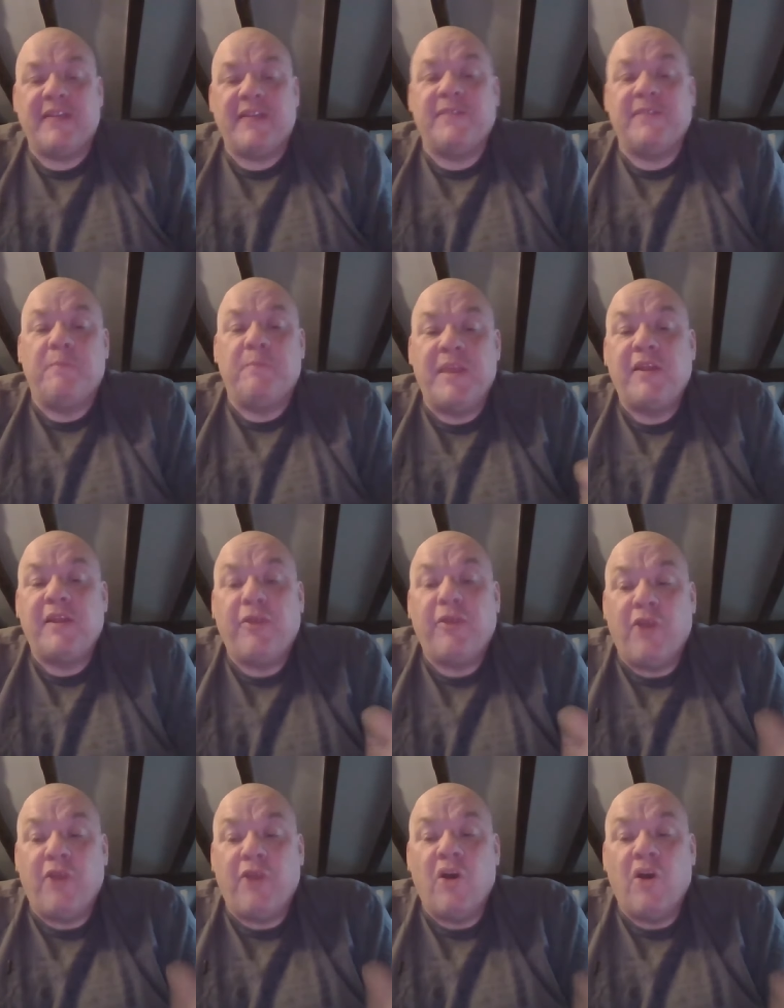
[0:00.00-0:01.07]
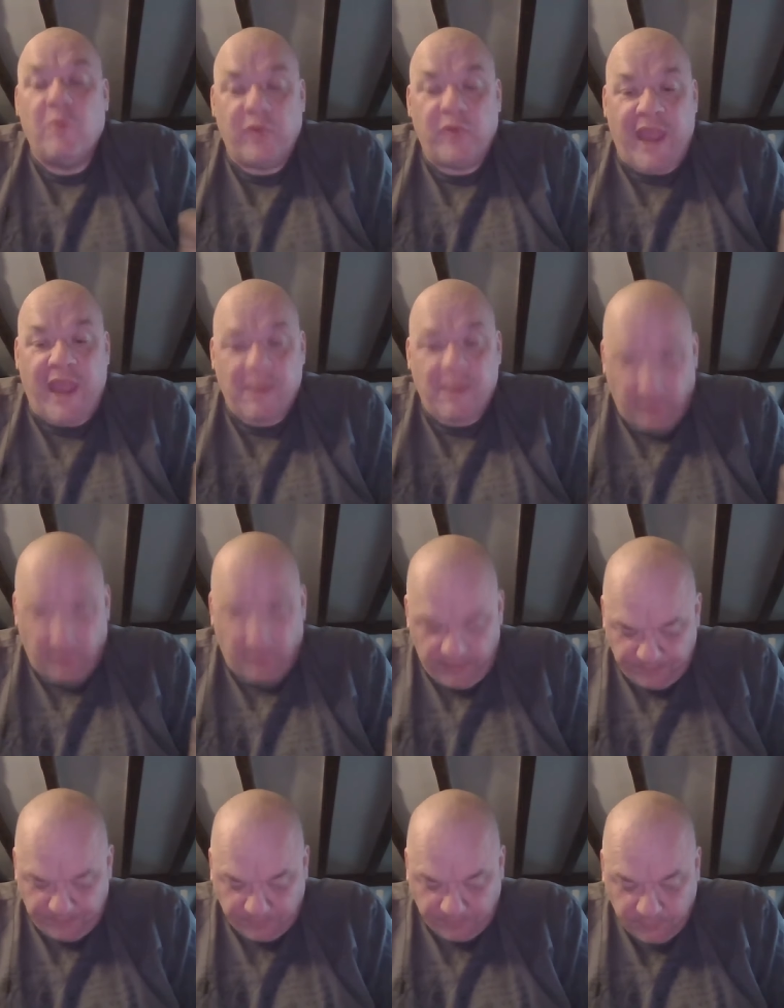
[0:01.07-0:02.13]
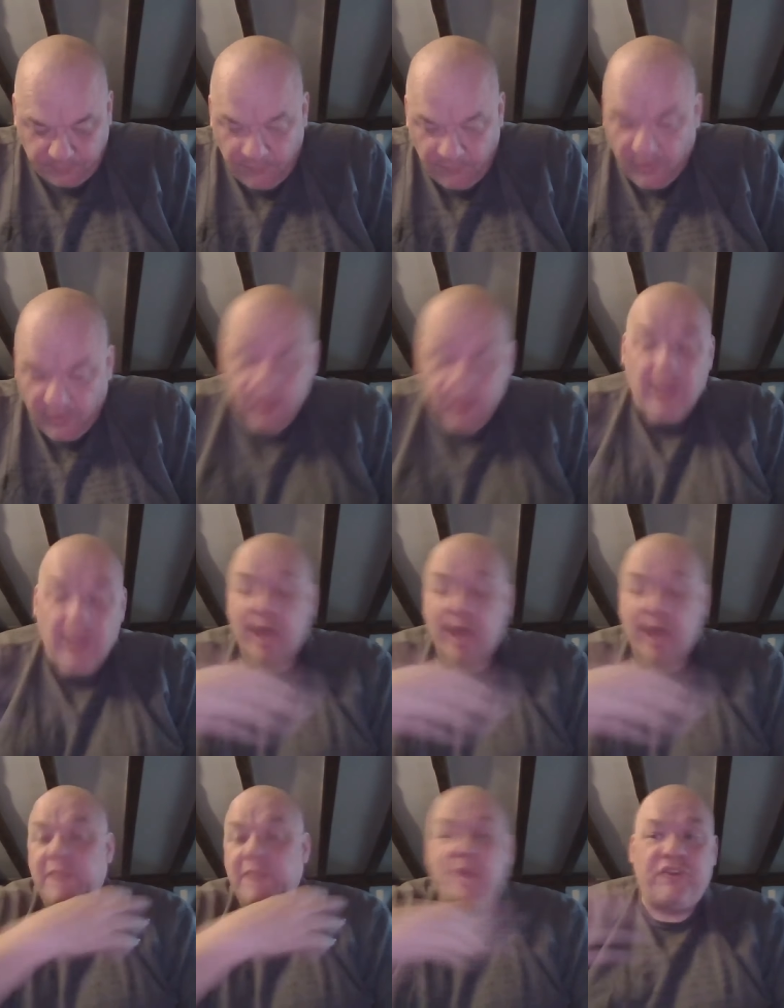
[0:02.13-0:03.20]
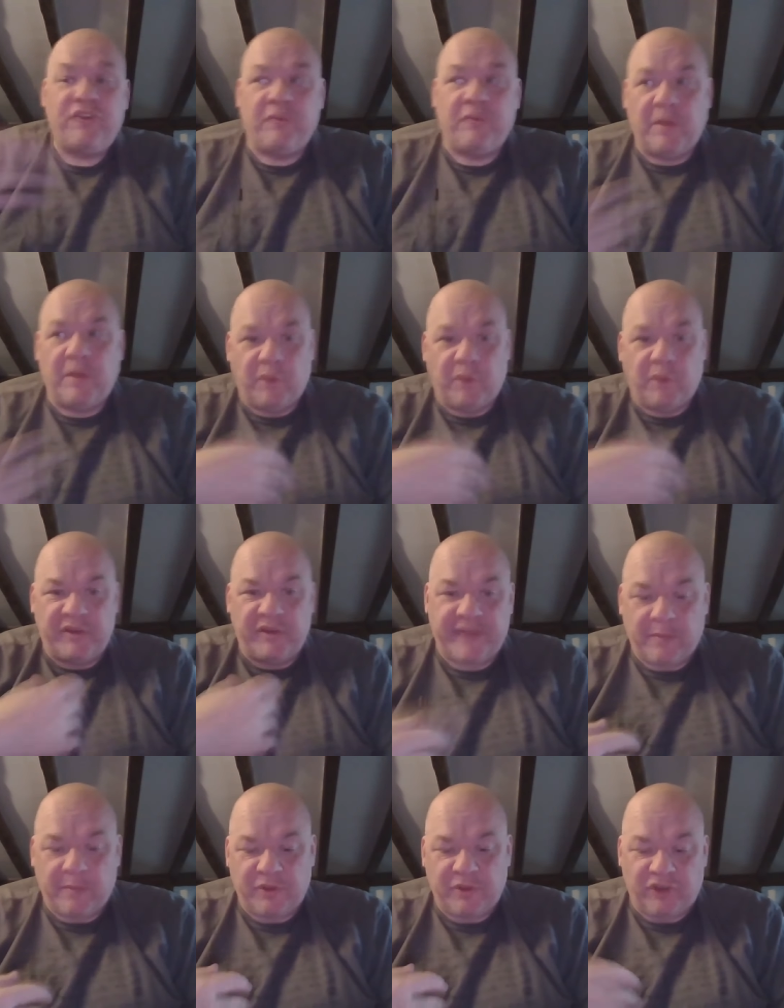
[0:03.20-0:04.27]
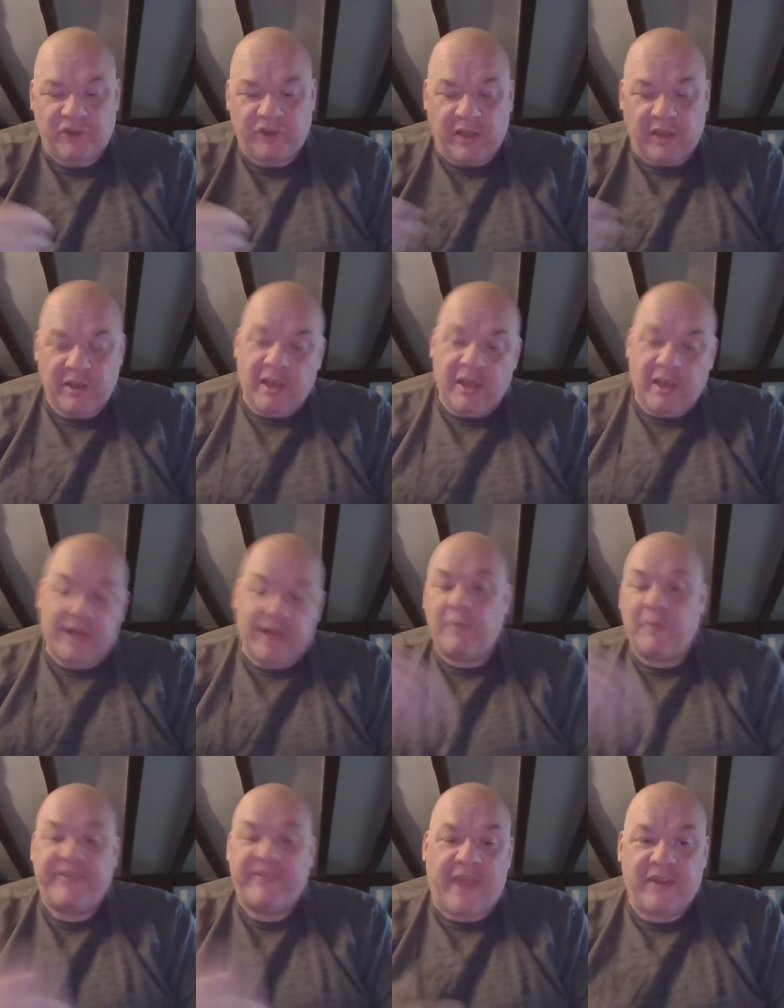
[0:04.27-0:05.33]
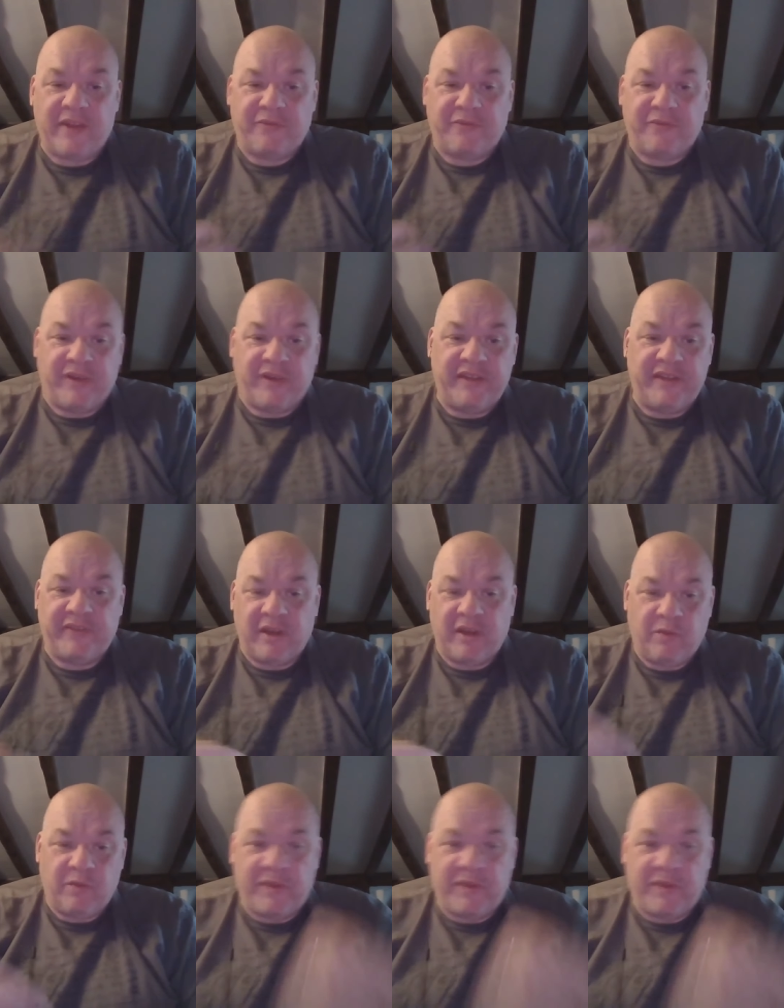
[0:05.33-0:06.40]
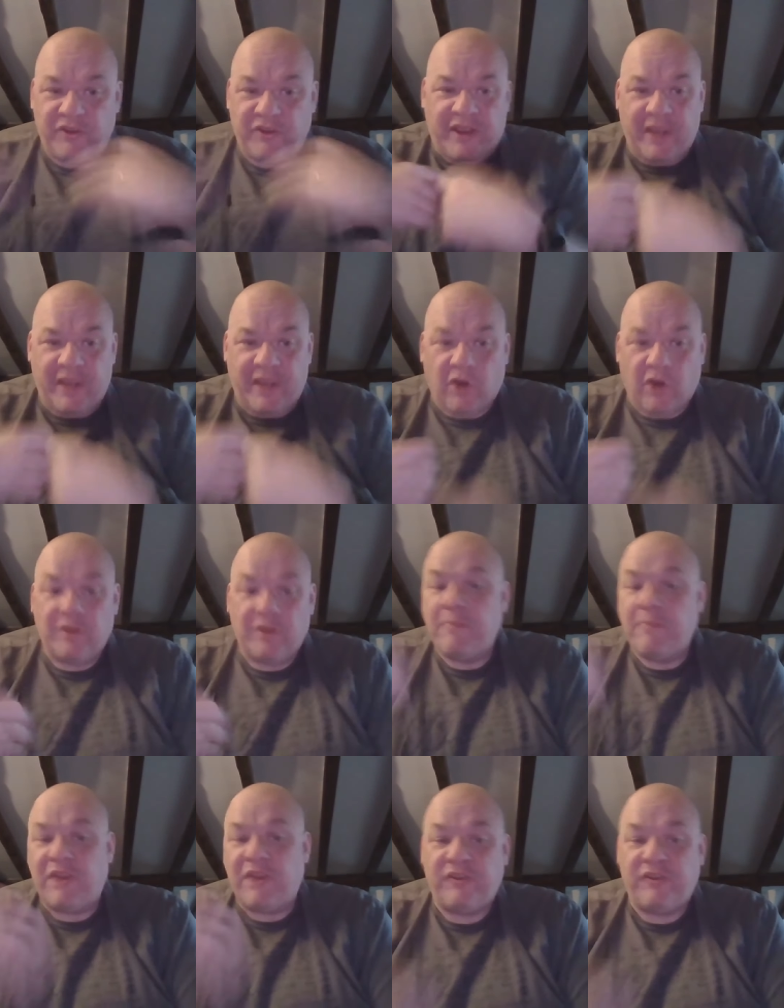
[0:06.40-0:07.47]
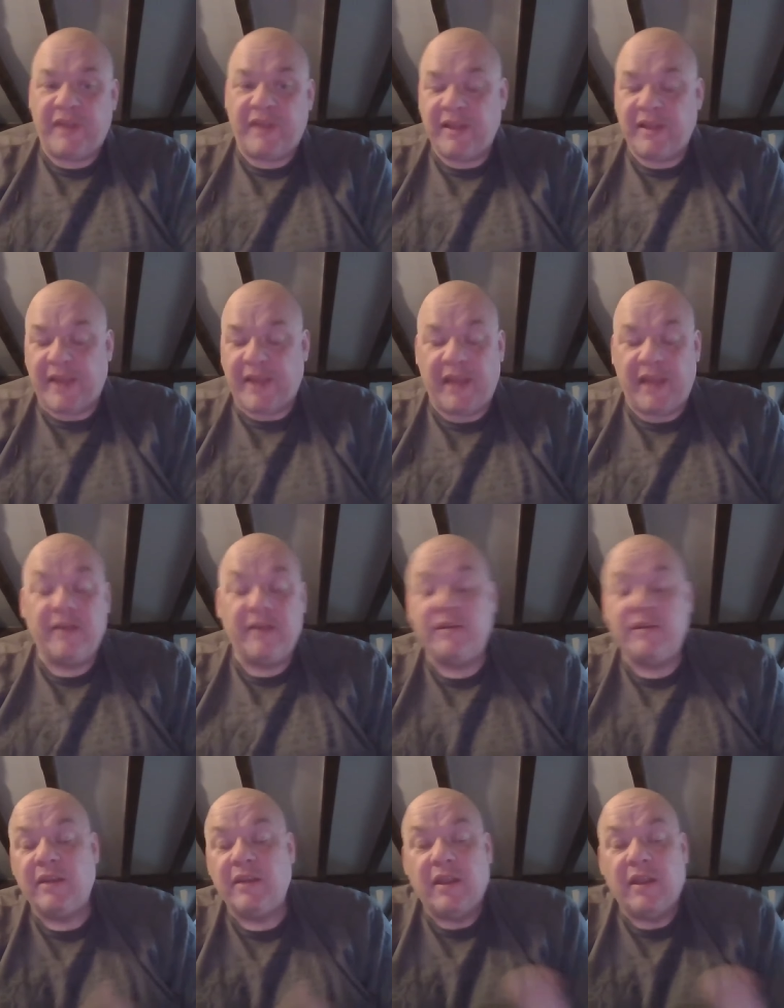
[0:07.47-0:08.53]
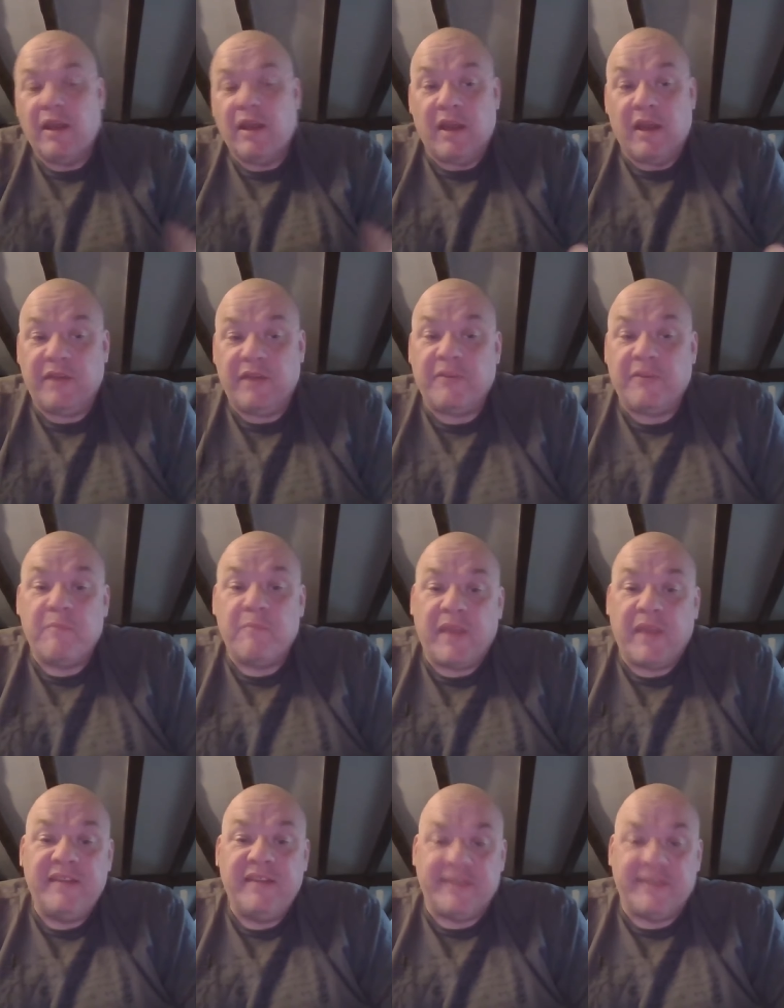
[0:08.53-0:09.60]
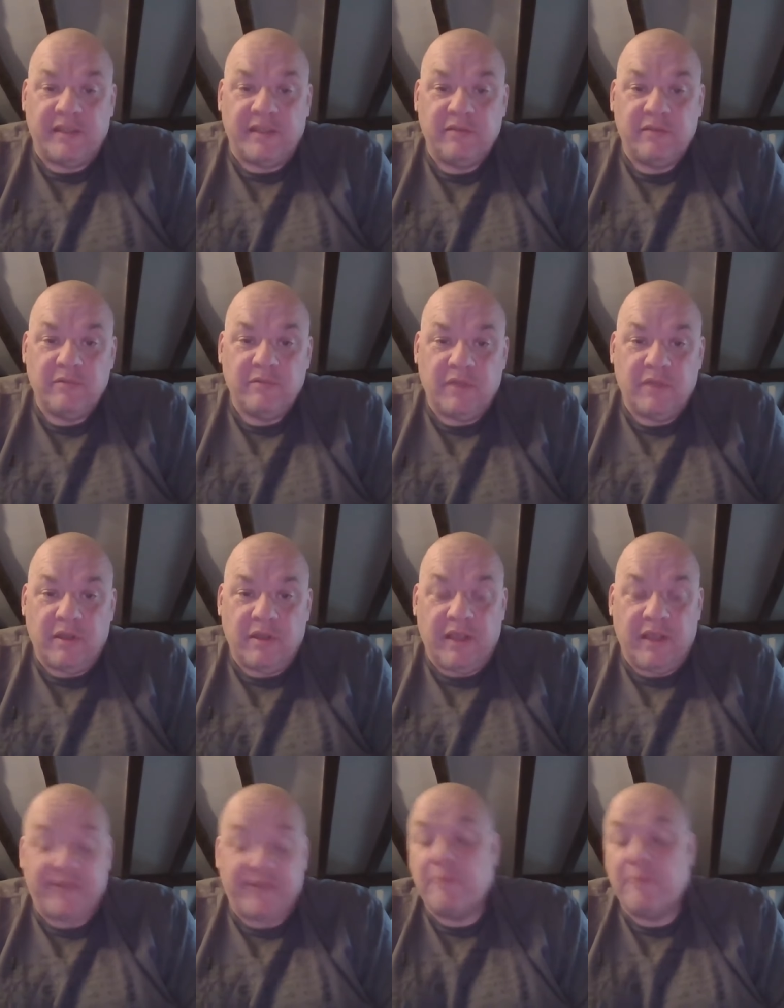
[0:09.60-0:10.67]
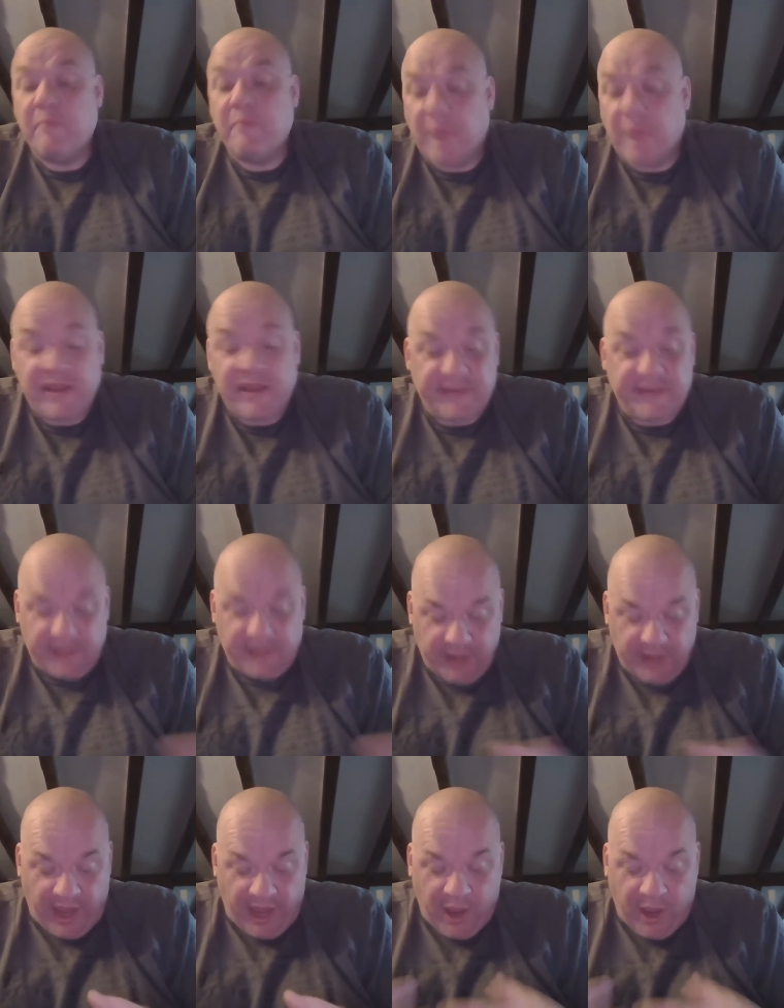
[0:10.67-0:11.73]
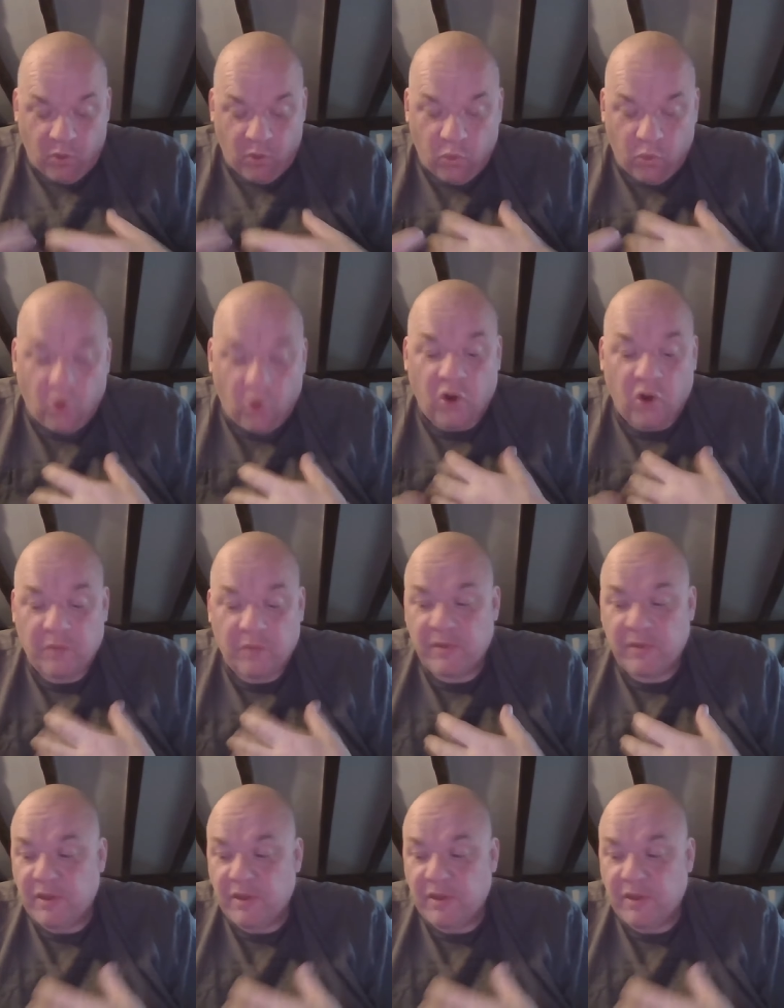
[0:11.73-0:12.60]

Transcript: this big thermal camera and he measured my body temperature and then we sat in the freezer with the jacket on and measured it again and and it's amazing it's amazing how warm